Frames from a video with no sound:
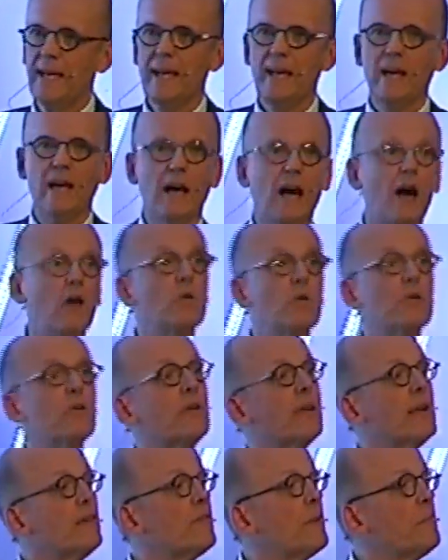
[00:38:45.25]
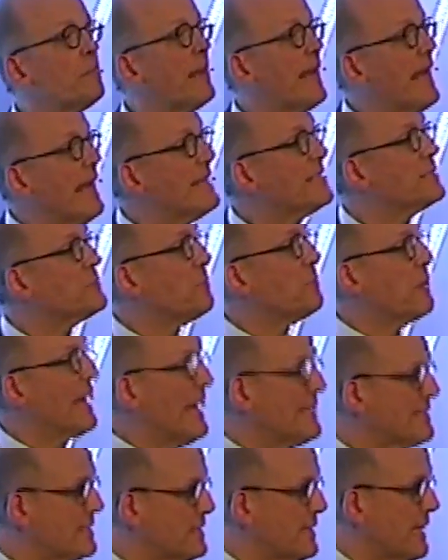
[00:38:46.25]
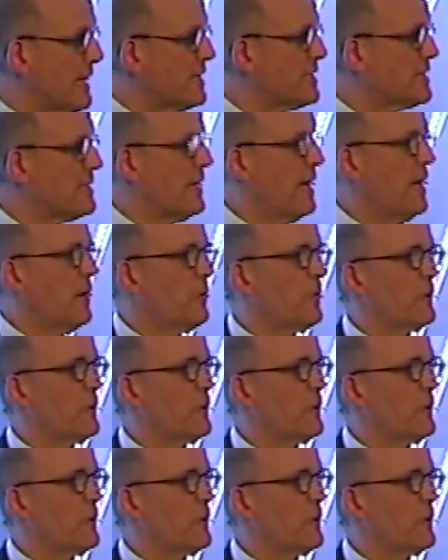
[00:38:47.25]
how you can replace plastics